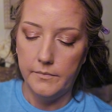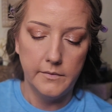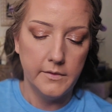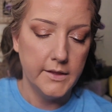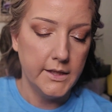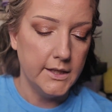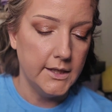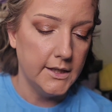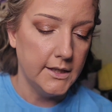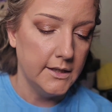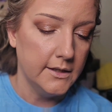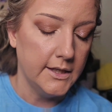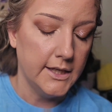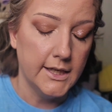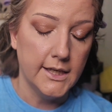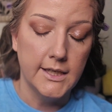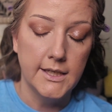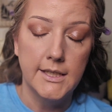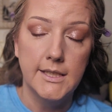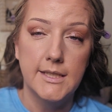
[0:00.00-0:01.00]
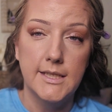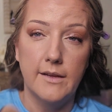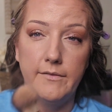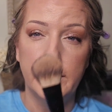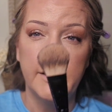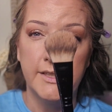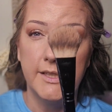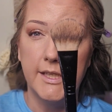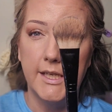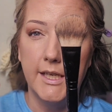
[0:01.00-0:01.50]
the
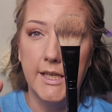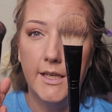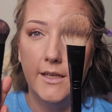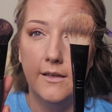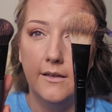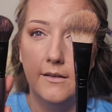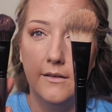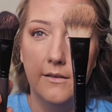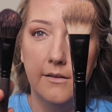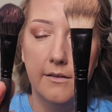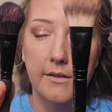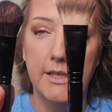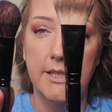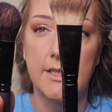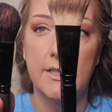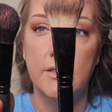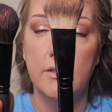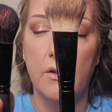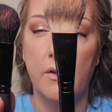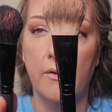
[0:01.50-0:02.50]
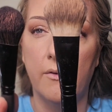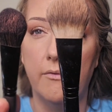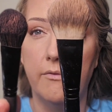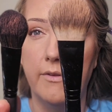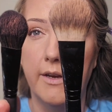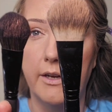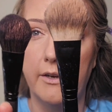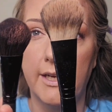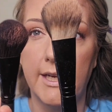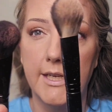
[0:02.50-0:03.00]
N17. This is a
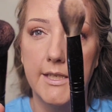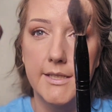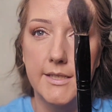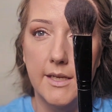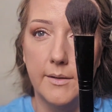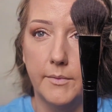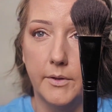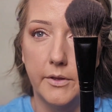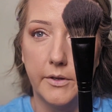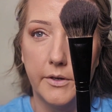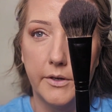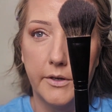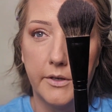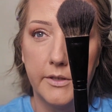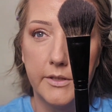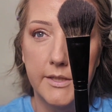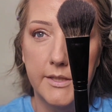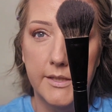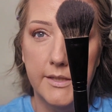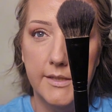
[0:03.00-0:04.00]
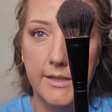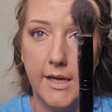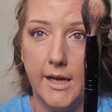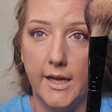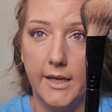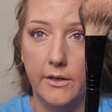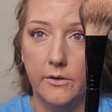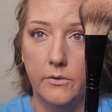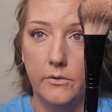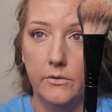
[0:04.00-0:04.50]
very similar
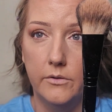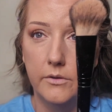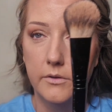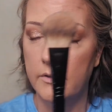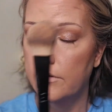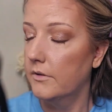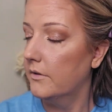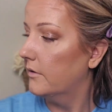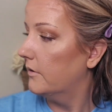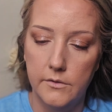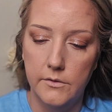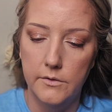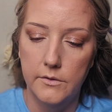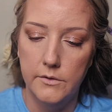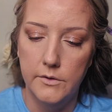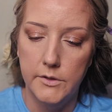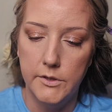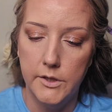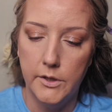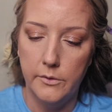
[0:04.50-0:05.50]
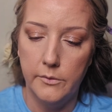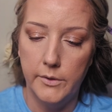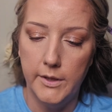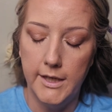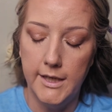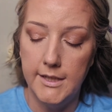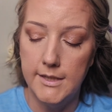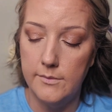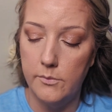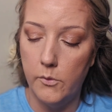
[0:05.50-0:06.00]
style. So
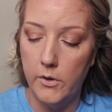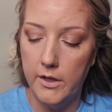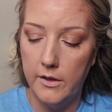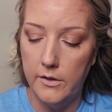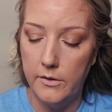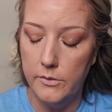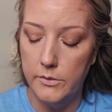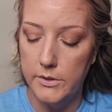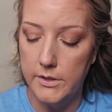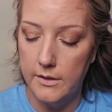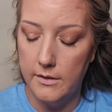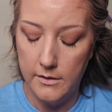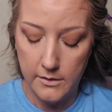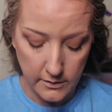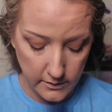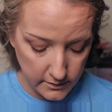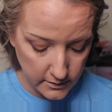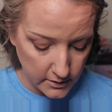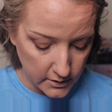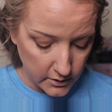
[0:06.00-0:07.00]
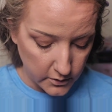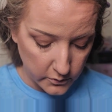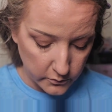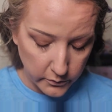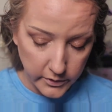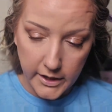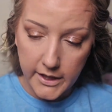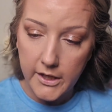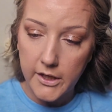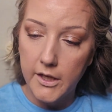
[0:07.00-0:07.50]
it's one of those
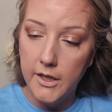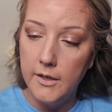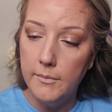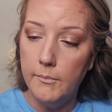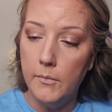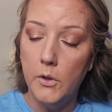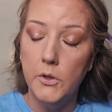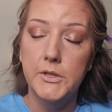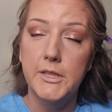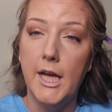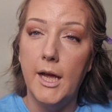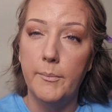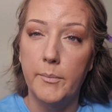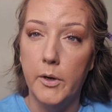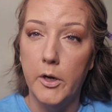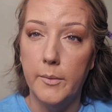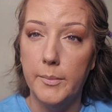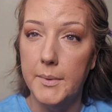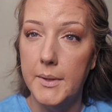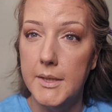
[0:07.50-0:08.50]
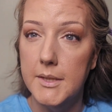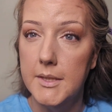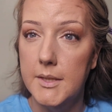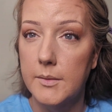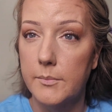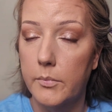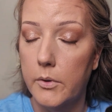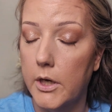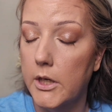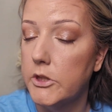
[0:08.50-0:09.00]
really good multi-purpose
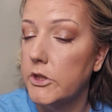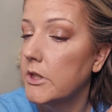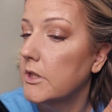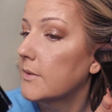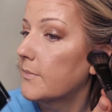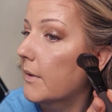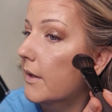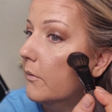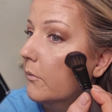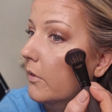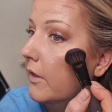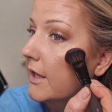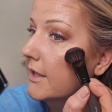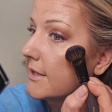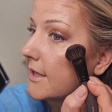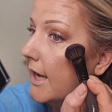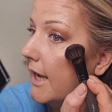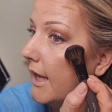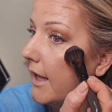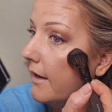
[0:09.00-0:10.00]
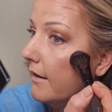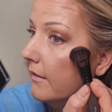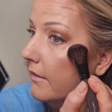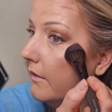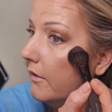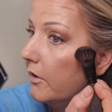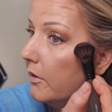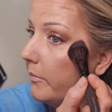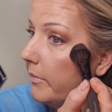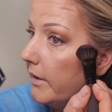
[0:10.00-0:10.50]
brushes. But let's add a
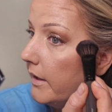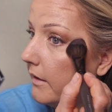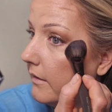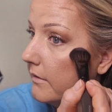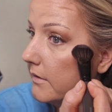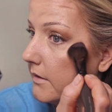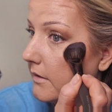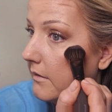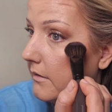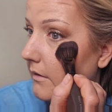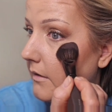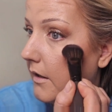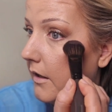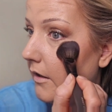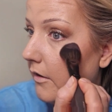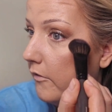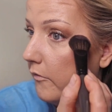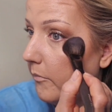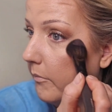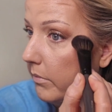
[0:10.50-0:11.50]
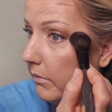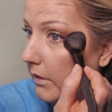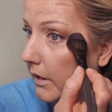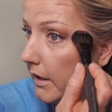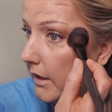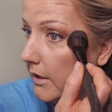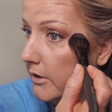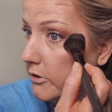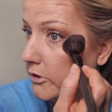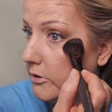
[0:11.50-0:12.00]
little bit of
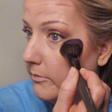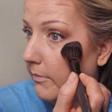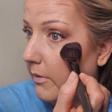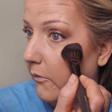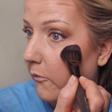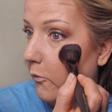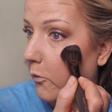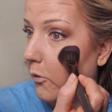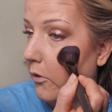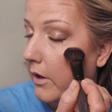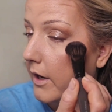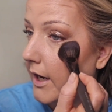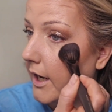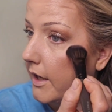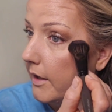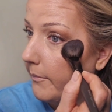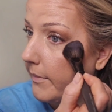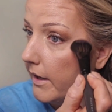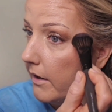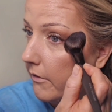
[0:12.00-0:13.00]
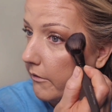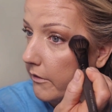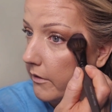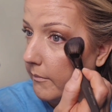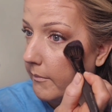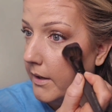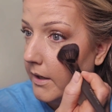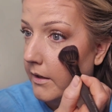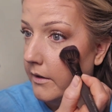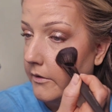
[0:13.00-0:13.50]
blush before I powder
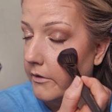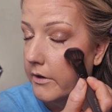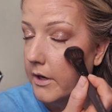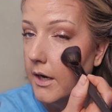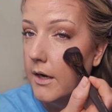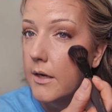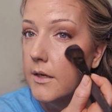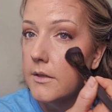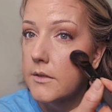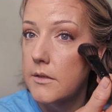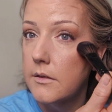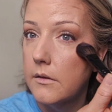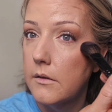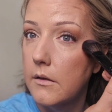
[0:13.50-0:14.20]
my under eyes.